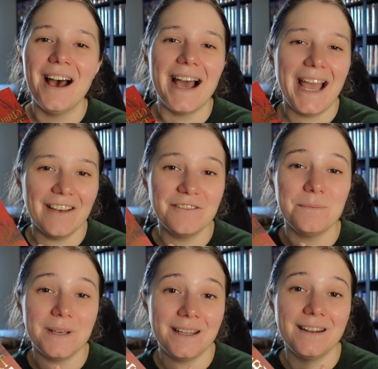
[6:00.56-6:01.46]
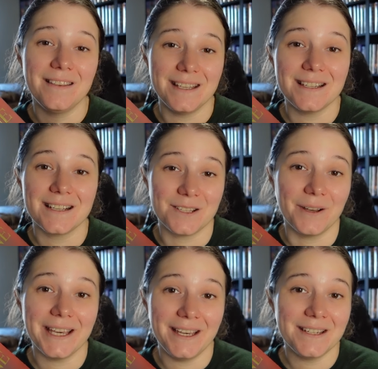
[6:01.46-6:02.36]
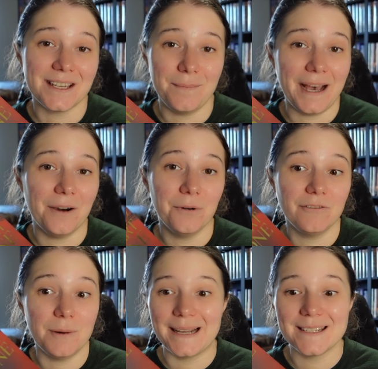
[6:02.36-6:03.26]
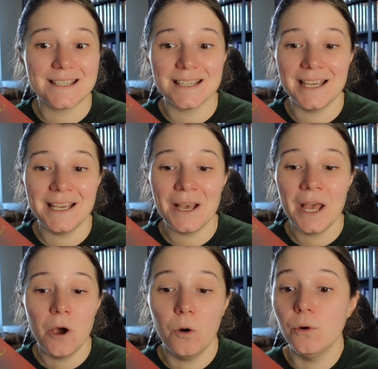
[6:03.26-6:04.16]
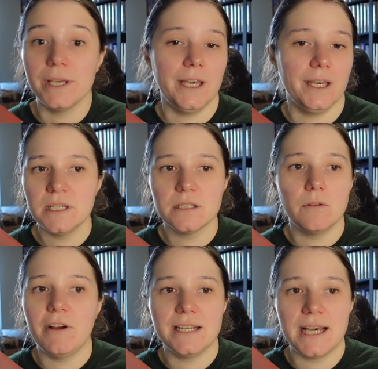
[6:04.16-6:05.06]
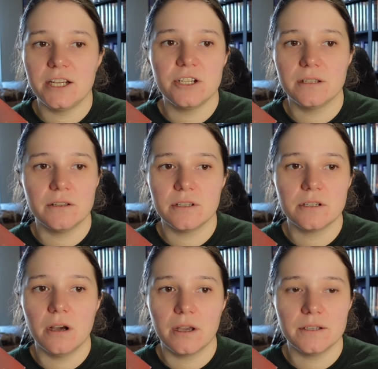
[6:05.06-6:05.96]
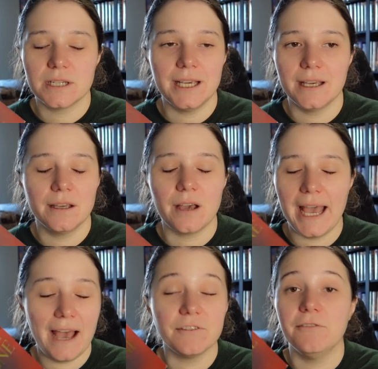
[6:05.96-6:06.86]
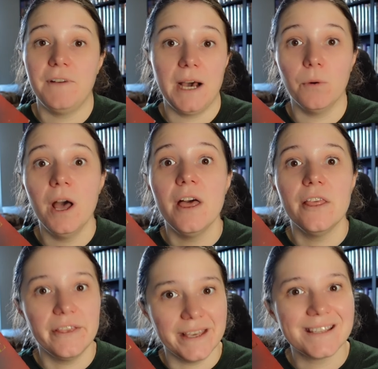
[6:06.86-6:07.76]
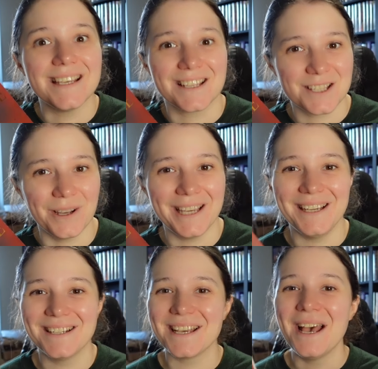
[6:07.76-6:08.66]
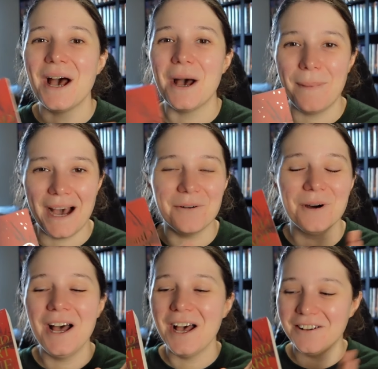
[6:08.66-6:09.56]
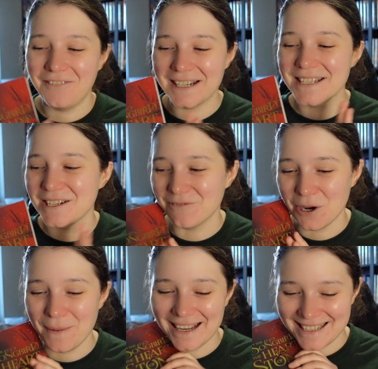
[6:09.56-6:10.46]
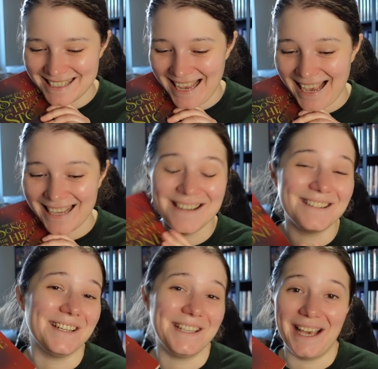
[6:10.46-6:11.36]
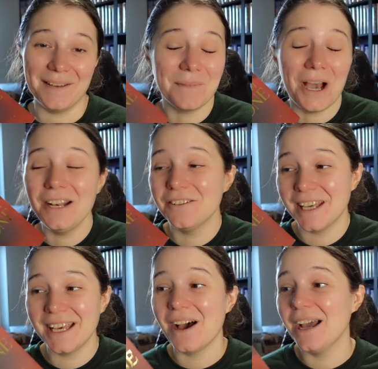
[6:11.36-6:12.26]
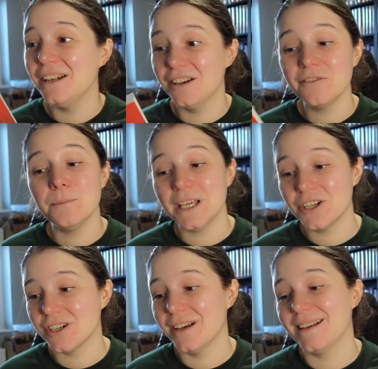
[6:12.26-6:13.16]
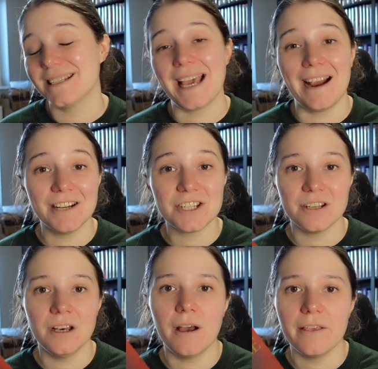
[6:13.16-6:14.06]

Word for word: I haven't been this excited about a romantasy all year. Since I read Ashes and the Star-Cursed King, I haven't felt this excited about a fantasy romance and yeah, I love it. I love Mische as a character.